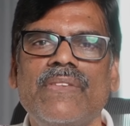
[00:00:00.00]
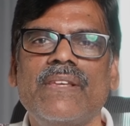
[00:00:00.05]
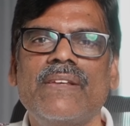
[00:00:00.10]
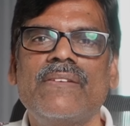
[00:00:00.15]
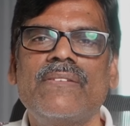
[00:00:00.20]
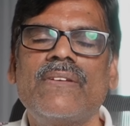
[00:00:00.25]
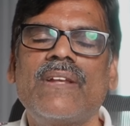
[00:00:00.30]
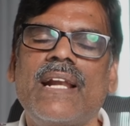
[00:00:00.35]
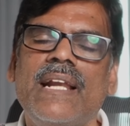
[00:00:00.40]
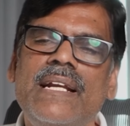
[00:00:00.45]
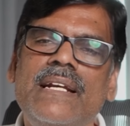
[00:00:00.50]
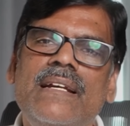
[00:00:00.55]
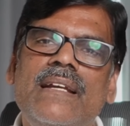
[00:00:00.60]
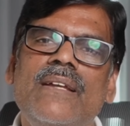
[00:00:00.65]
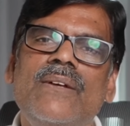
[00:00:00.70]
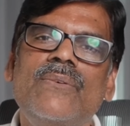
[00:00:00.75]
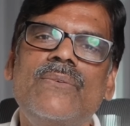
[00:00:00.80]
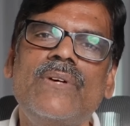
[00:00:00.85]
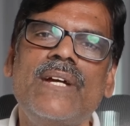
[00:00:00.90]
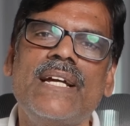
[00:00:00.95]
So right
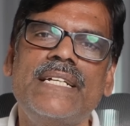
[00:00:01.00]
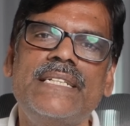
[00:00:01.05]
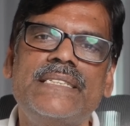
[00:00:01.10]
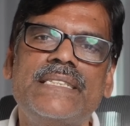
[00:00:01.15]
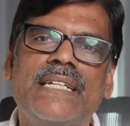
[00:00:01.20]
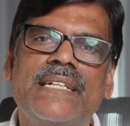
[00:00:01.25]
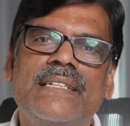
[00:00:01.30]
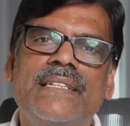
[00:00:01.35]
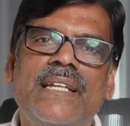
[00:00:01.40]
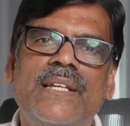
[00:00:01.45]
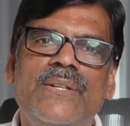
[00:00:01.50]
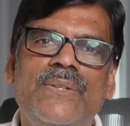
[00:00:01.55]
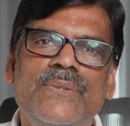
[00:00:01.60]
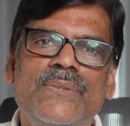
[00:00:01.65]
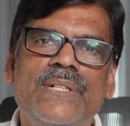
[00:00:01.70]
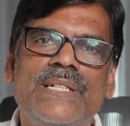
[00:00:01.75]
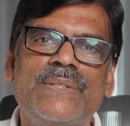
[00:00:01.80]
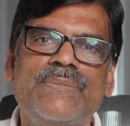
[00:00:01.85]
now I checked the US